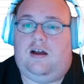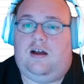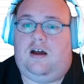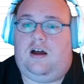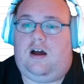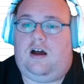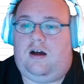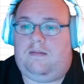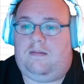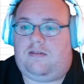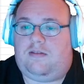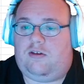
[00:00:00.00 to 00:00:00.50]

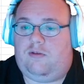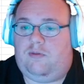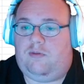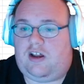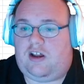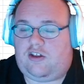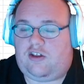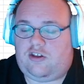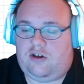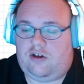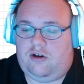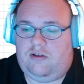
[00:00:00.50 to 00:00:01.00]
So when I
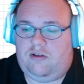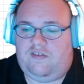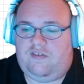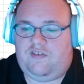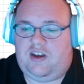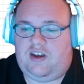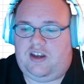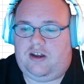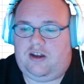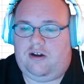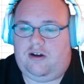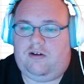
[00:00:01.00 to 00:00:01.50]
show the
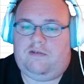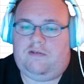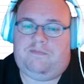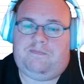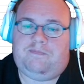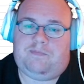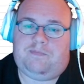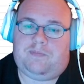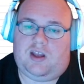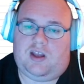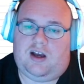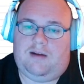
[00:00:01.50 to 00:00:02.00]
video,
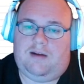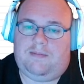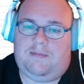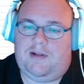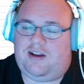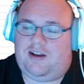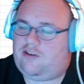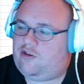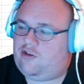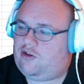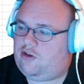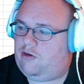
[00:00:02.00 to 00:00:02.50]
I'm going to
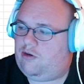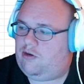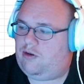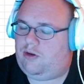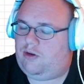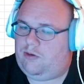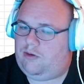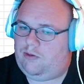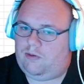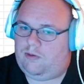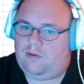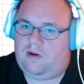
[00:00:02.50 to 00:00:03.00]
show
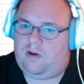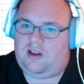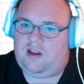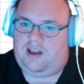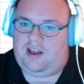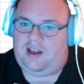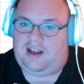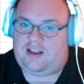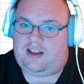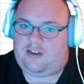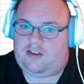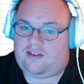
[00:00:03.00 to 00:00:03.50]
you
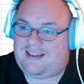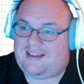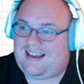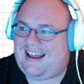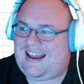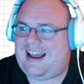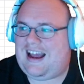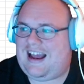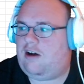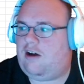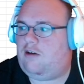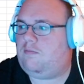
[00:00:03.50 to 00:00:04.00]
like just
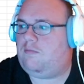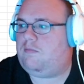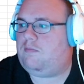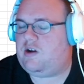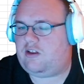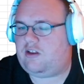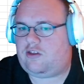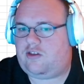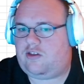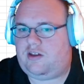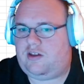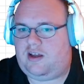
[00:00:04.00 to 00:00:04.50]
how much
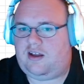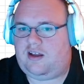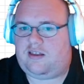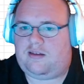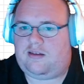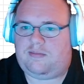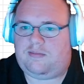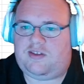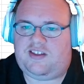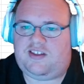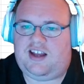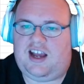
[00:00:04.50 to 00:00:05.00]
she ends up
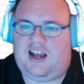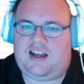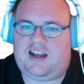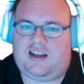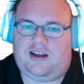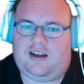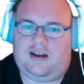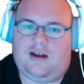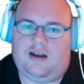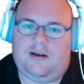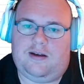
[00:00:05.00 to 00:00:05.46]
stacking up.